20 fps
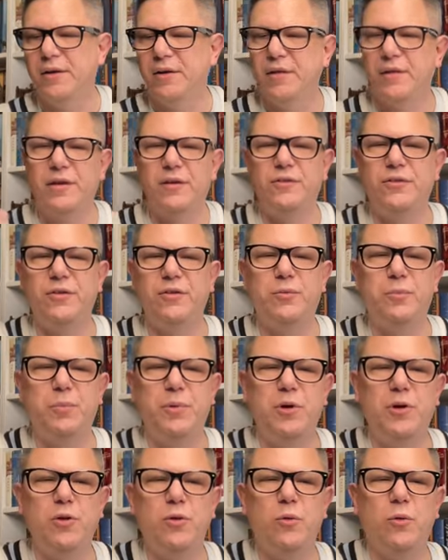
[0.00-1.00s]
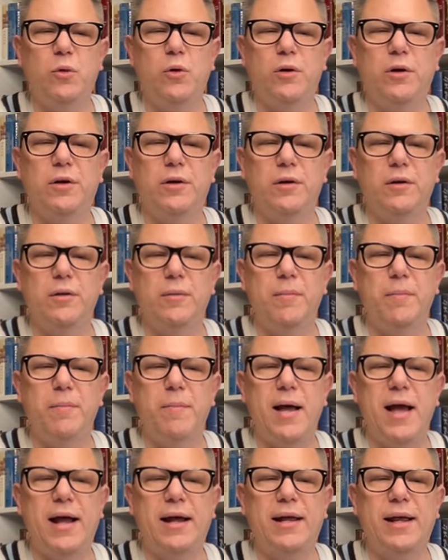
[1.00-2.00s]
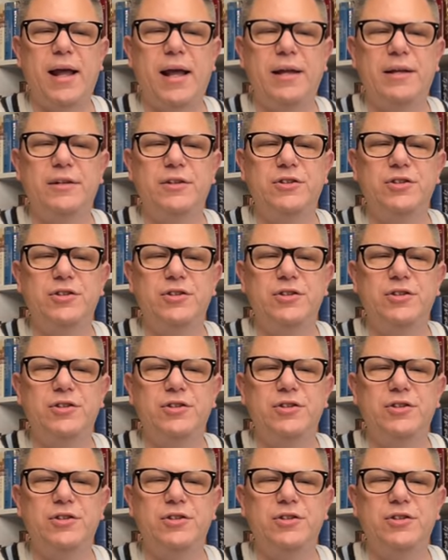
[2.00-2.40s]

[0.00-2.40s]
This is pure mac and